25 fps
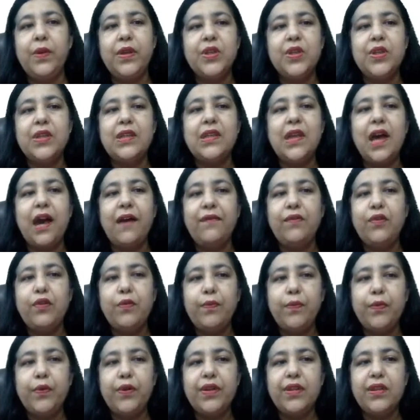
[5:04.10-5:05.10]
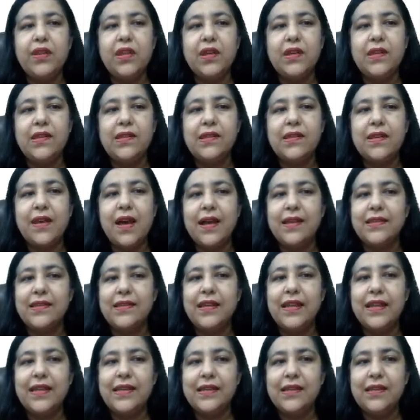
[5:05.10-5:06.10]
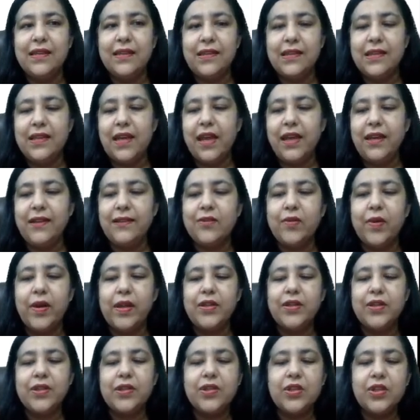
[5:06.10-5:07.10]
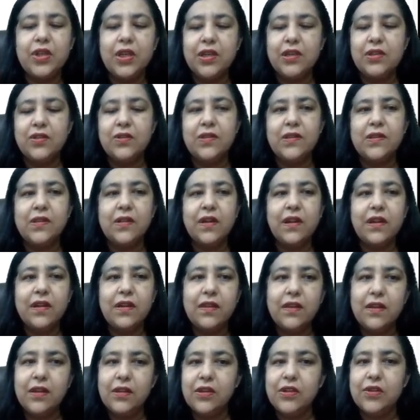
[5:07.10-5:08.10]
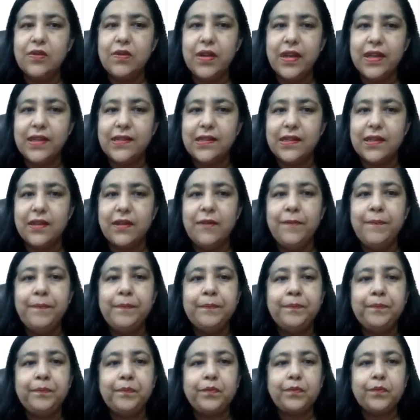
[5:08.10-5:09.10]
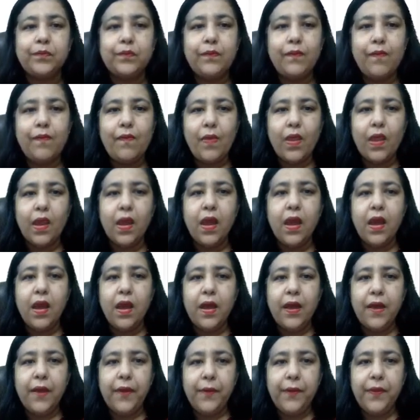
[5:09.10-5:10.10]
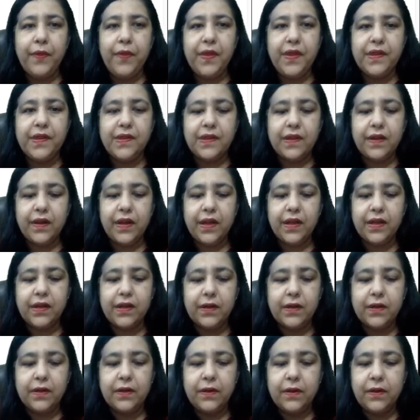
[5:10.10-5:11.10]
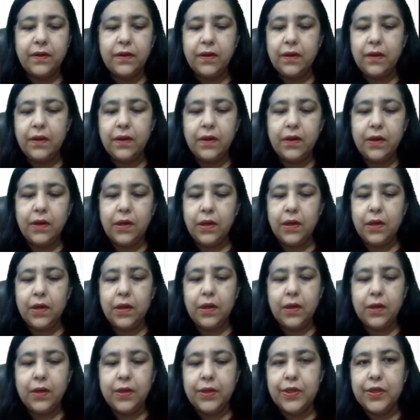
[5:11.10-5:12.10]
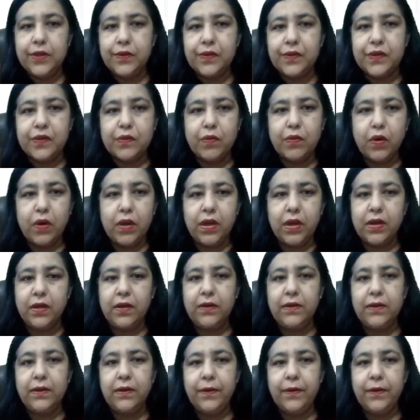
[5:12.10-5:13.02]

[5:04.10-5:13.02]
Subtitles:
just have to put this as a less than sign. So I'll just change this greater than to less than, this greater to smaller,